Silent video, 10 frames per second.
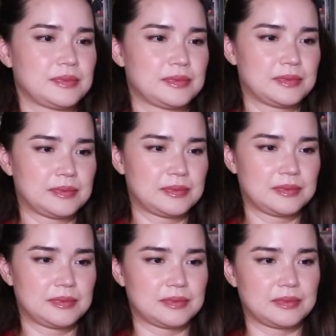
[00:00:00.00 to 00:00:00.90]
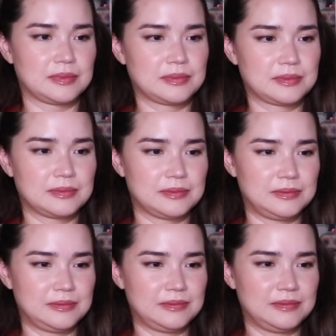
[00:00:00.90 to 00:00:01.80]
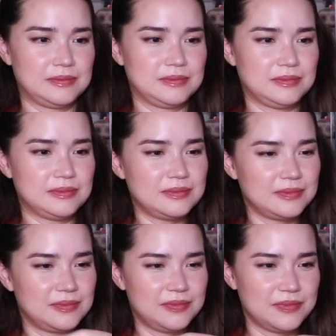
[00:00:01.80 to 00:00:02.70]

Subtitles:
(not speaking)